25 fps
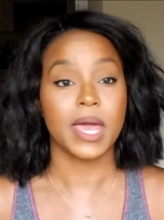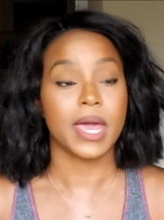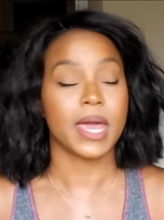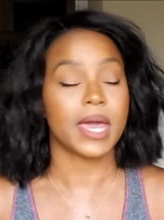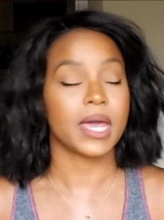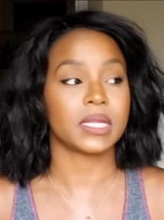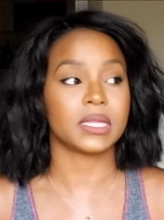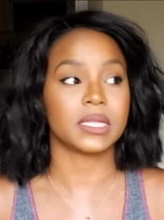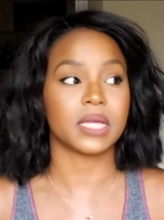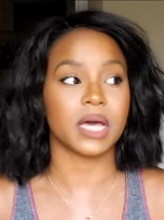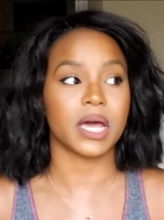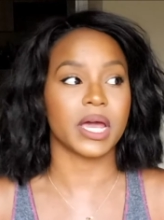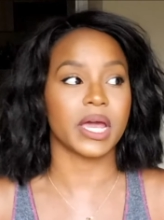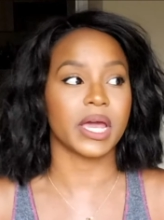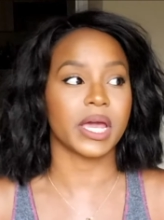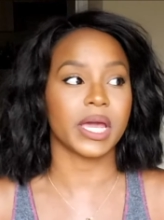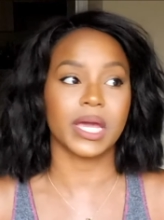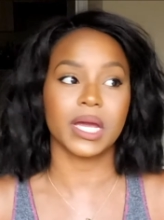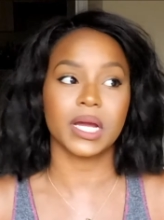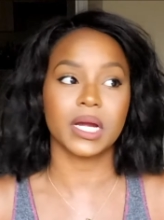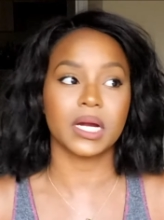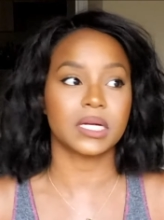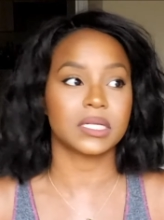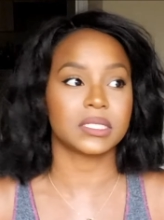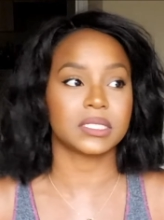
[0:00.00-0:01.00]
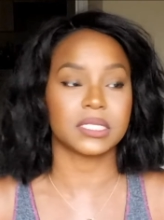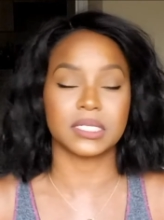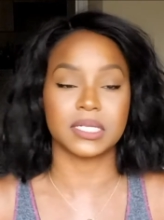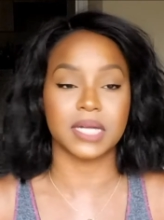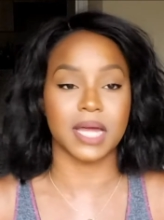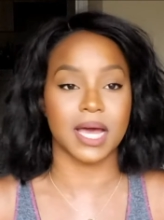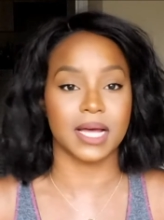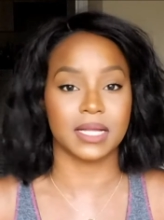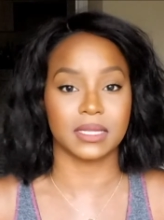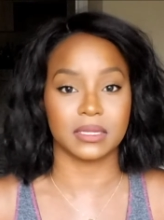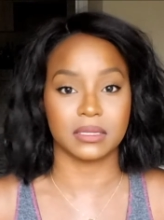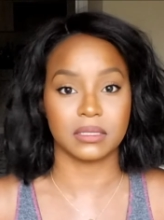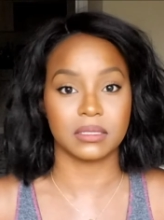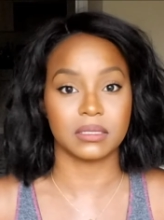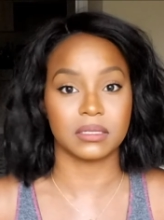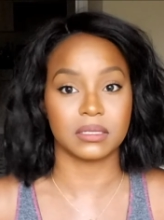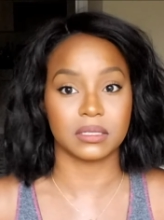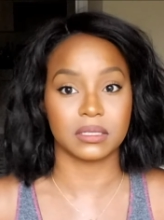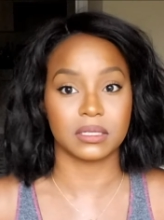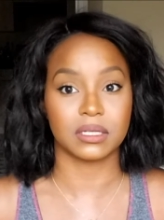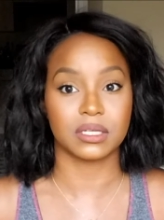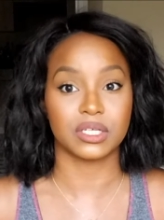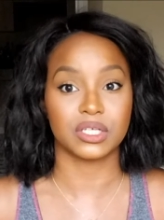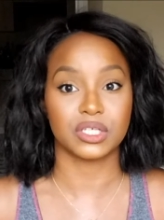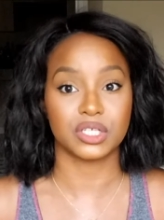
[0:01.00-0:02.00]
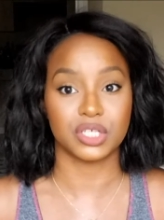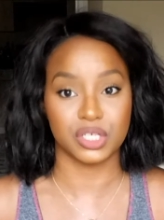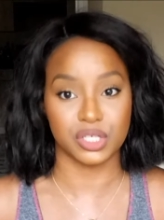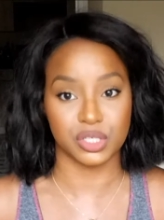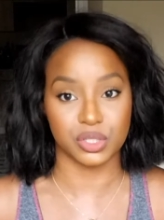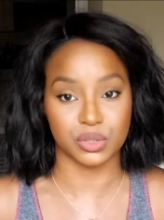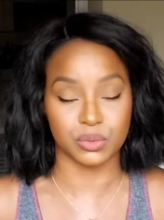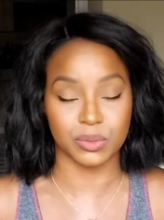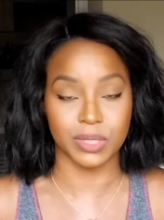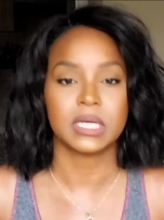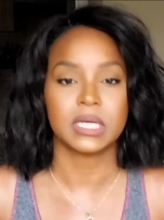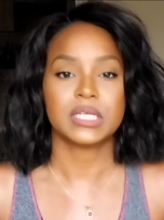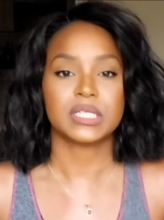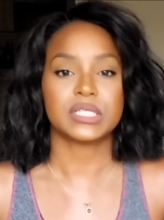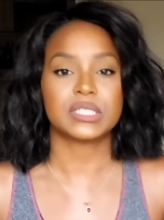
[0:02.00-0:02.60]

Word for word: and the hair did not look cute.